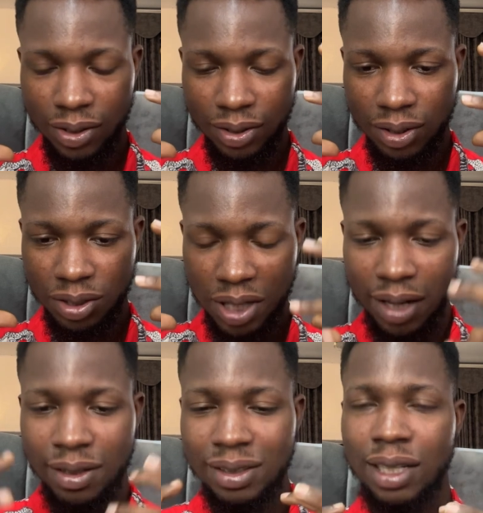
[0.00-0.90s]

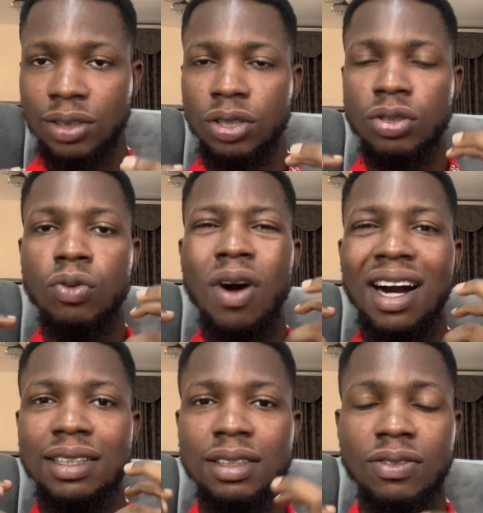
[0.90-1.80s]
chakras are just so
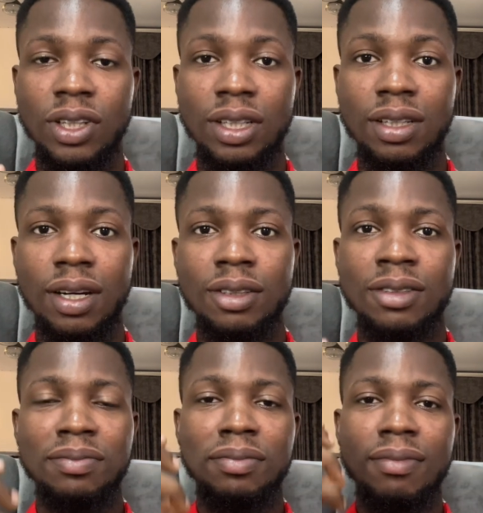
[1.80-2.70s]
activated that
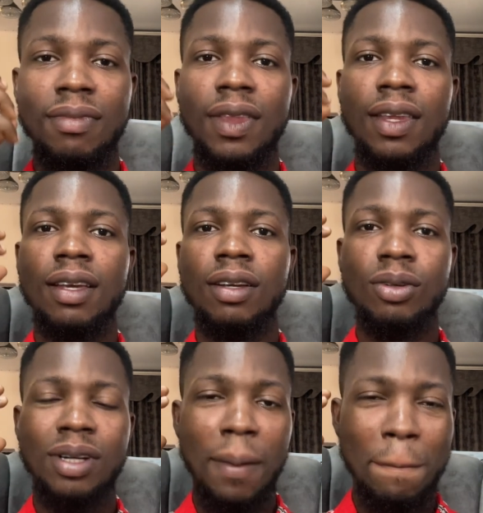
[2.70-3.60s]
you
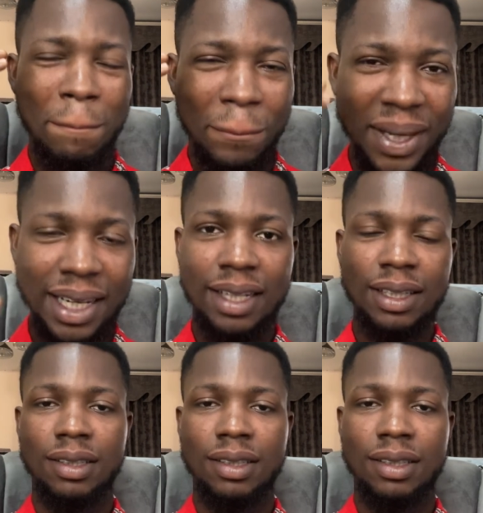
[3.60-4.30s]
can pick